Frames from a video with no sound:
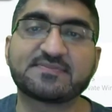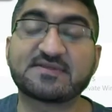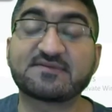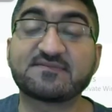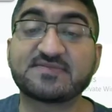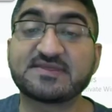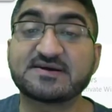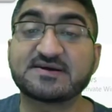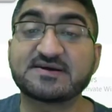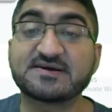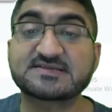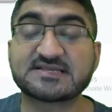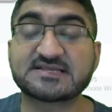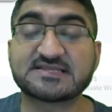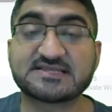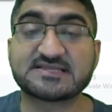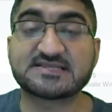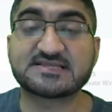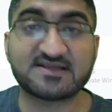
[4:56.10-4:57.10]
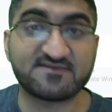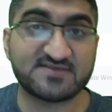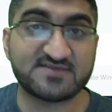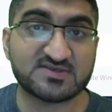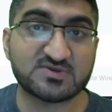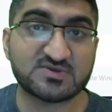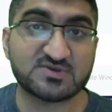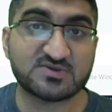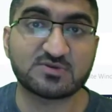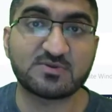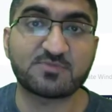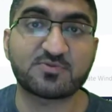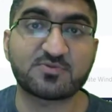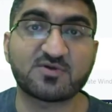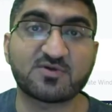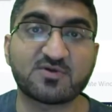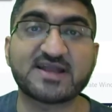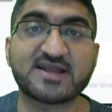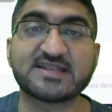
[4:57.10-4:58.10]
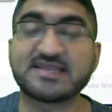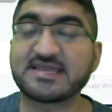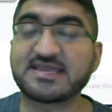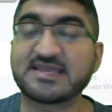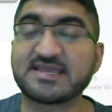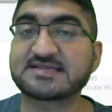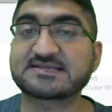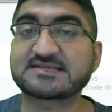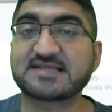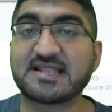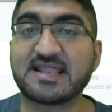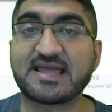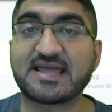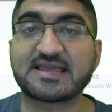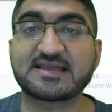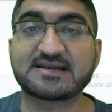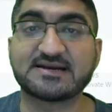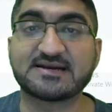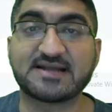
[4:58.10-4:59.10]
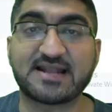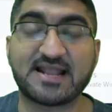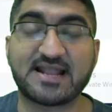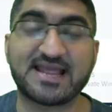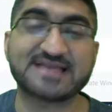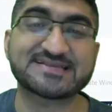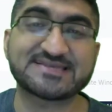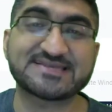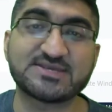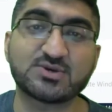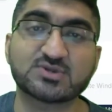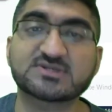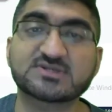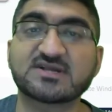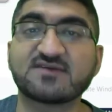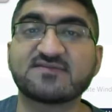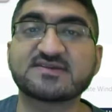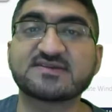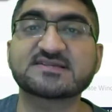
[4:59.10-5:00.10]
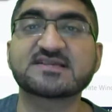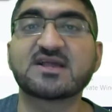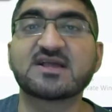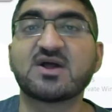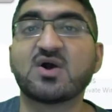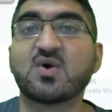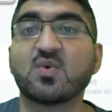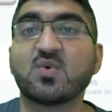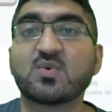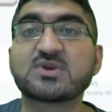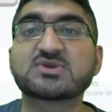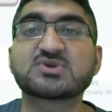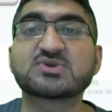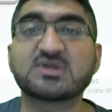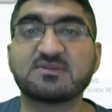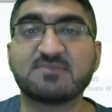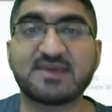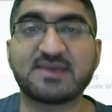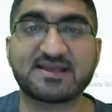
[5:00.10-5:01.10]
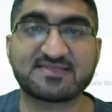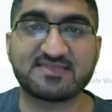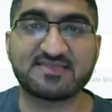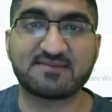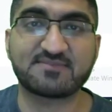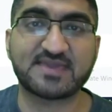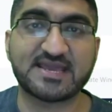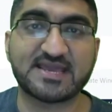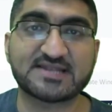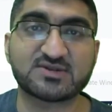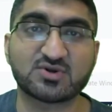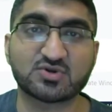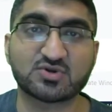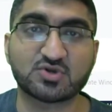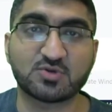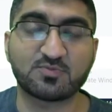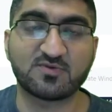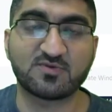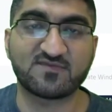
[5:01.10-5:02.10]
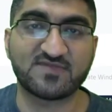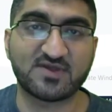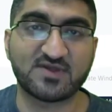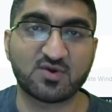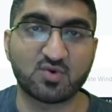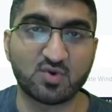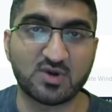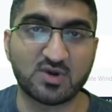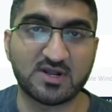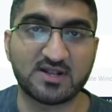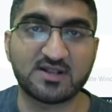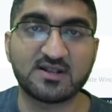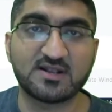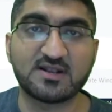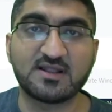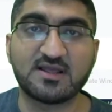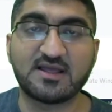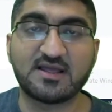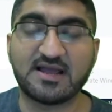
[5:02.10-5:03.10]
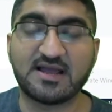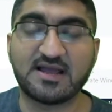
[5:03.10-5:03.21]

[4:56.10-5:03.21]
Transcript: The service which you'll be providing is like an SEO service which will make them get on top of the Google